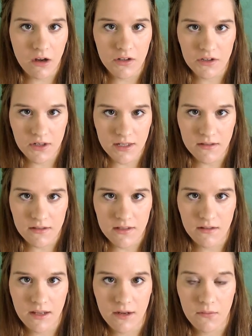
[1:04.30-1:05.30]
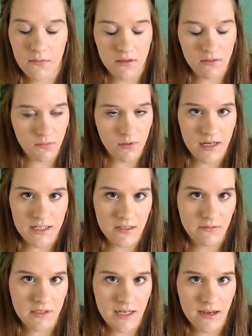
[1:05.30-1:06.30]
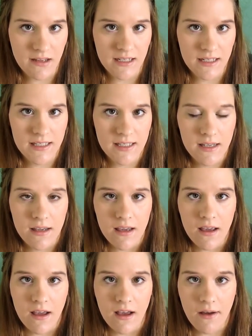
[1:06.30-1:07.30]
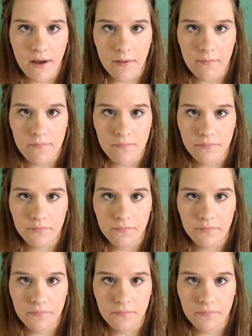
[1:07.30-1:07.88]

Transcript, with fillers: ultrasounds done like with what I did with Dallas. Um,